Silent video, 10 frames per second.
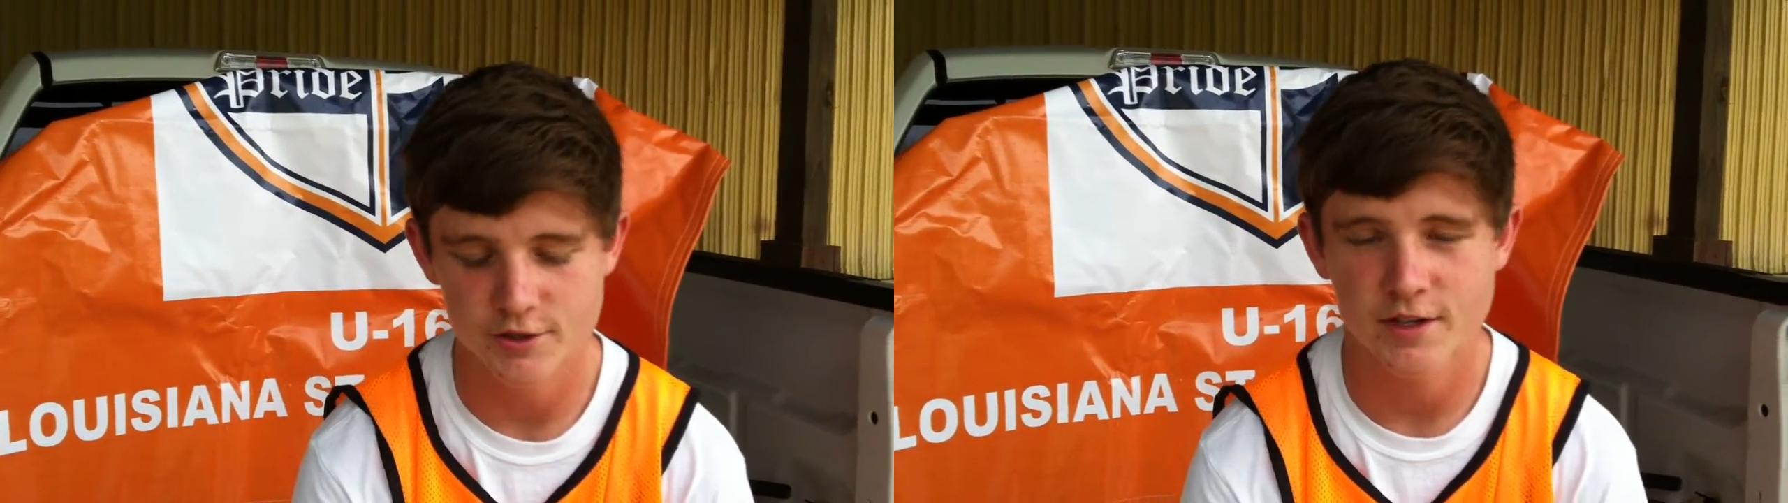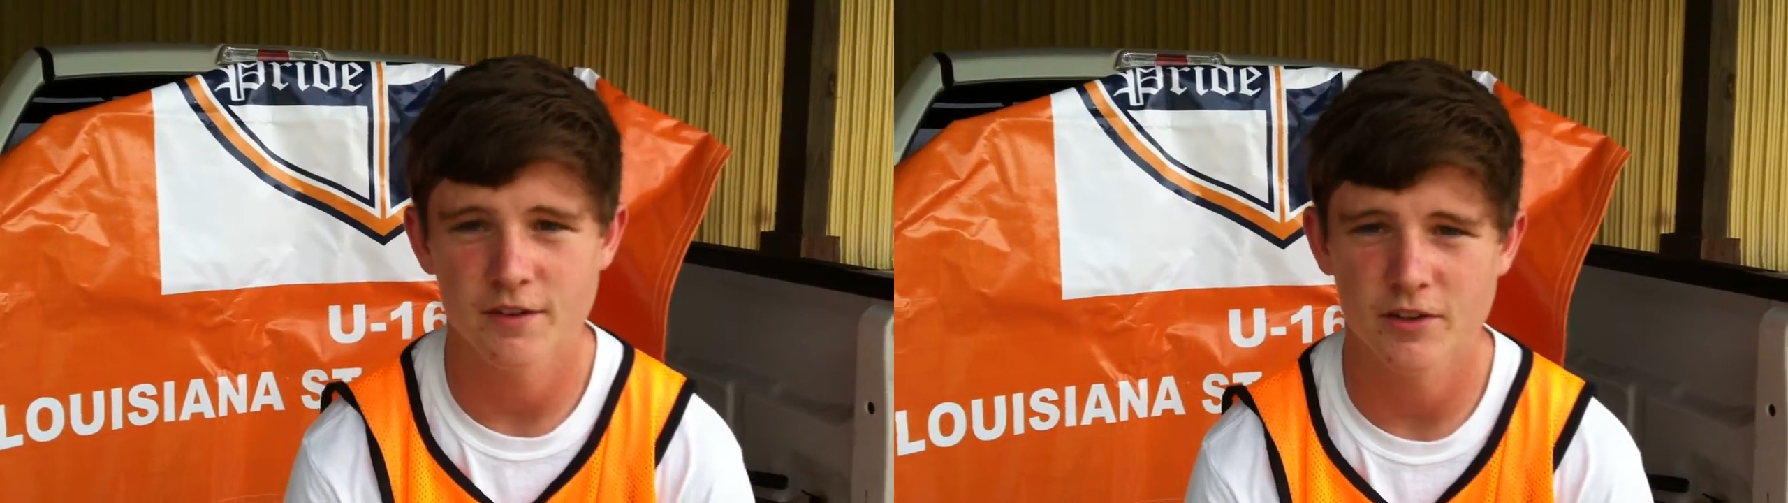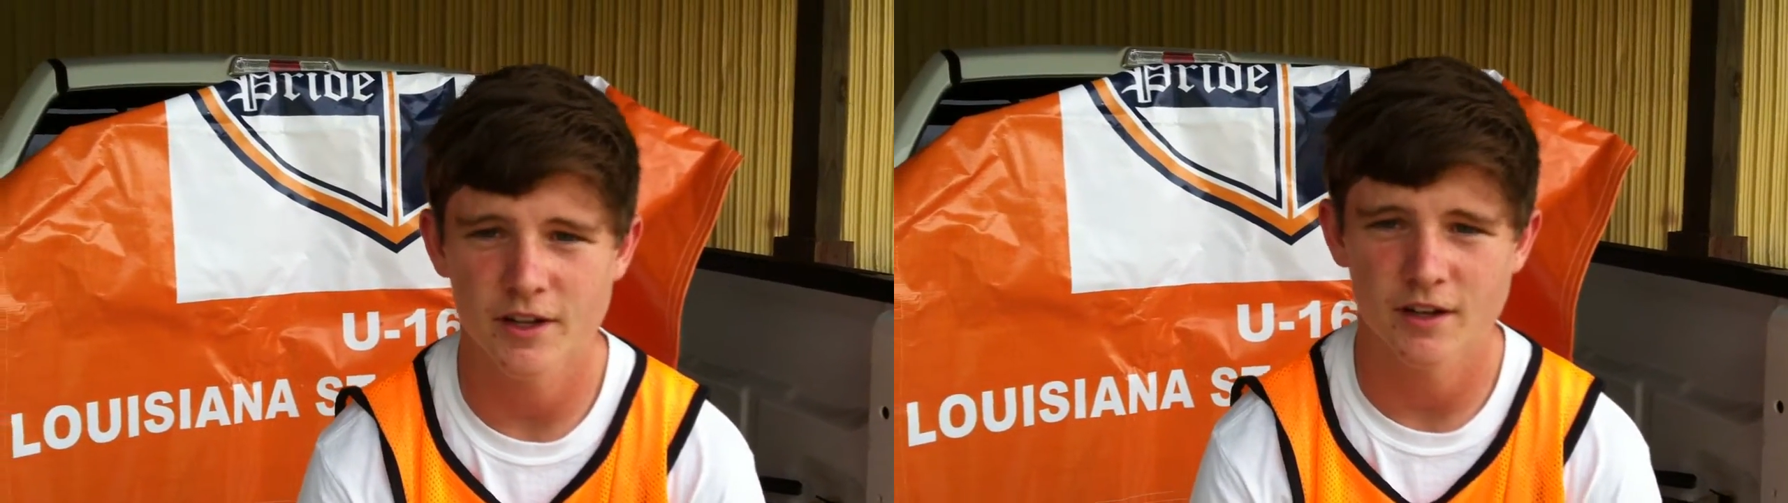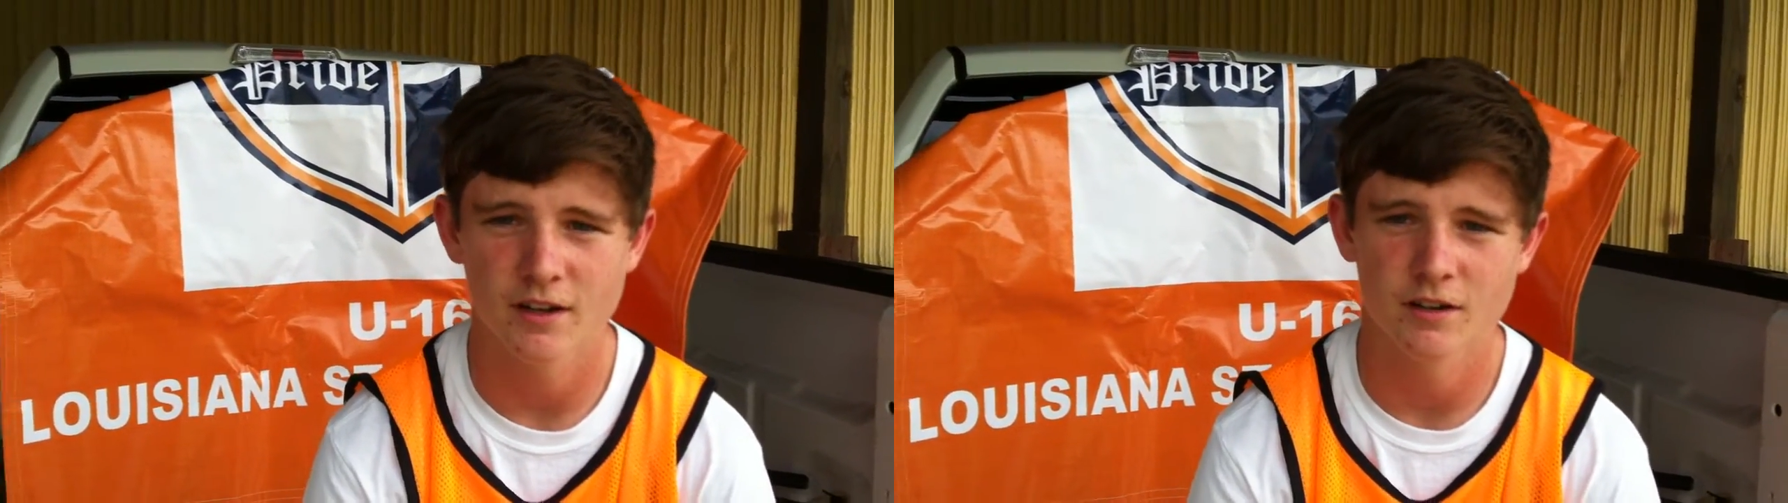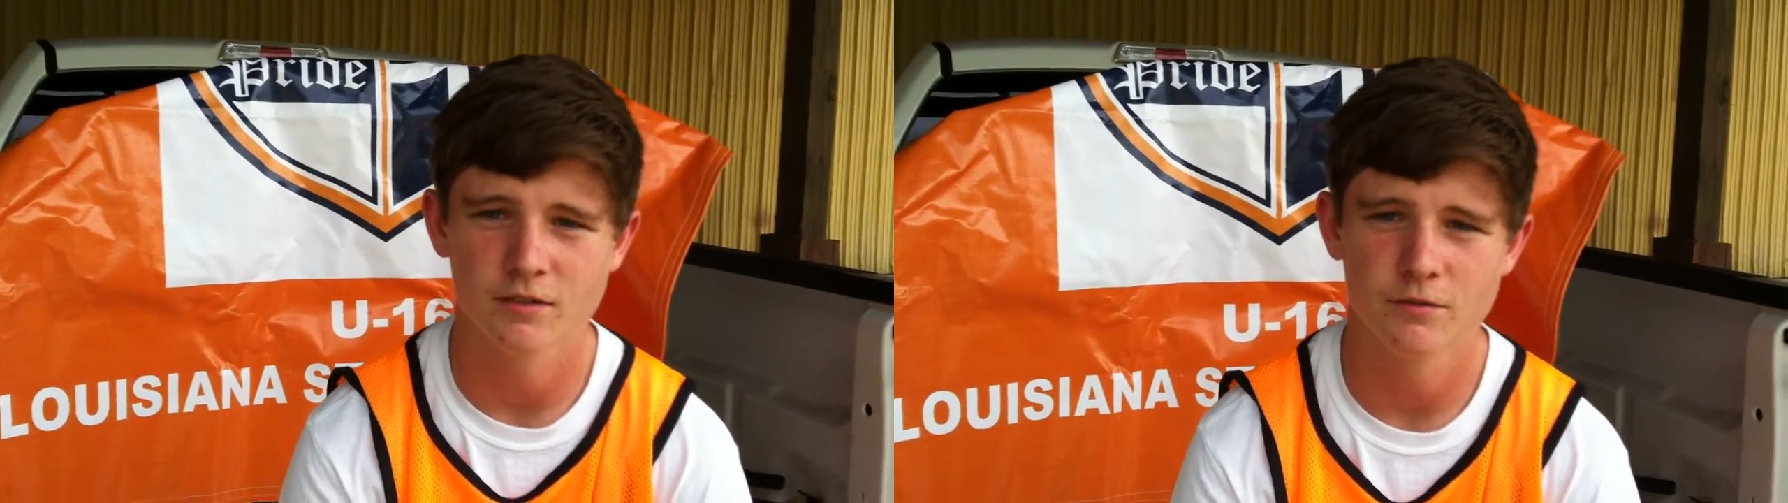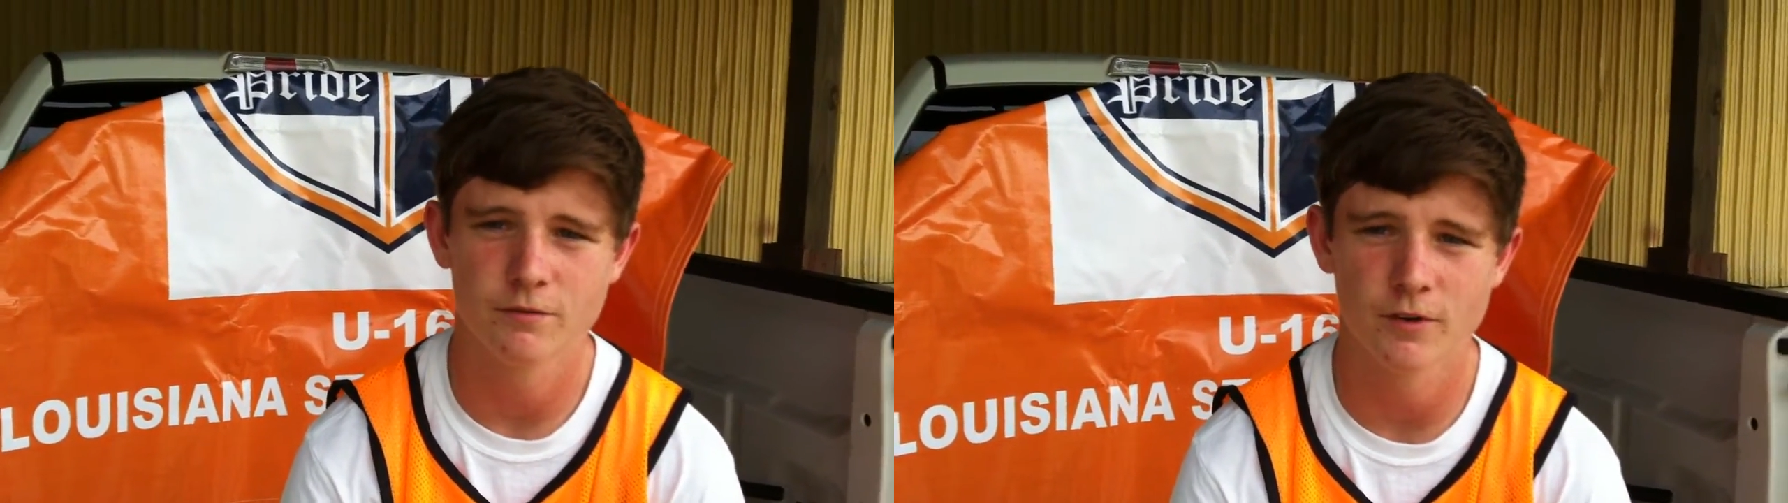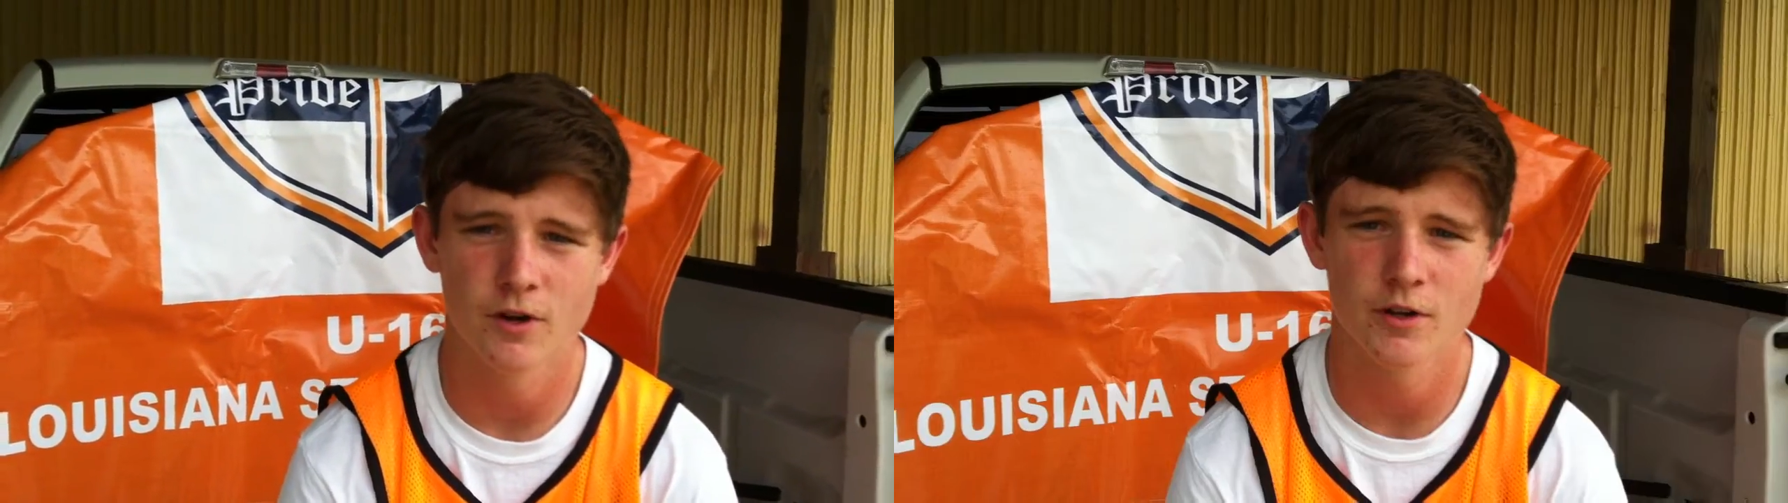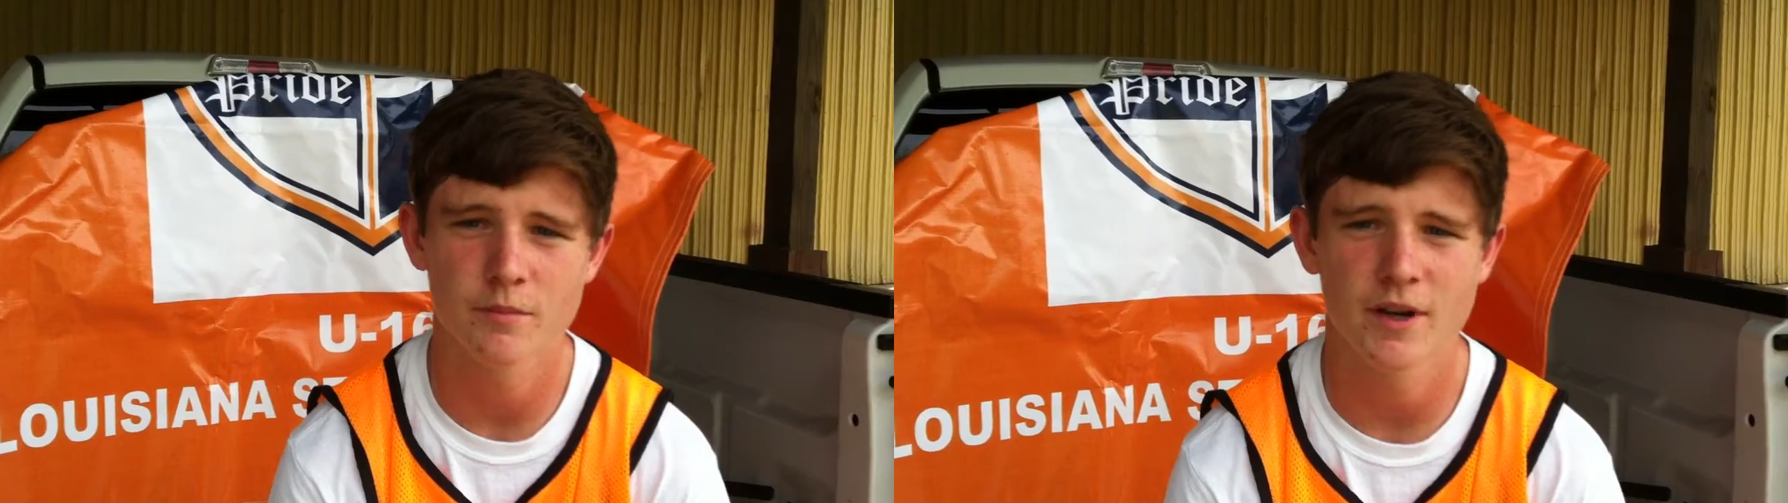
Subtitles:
It's just kind of like a fun,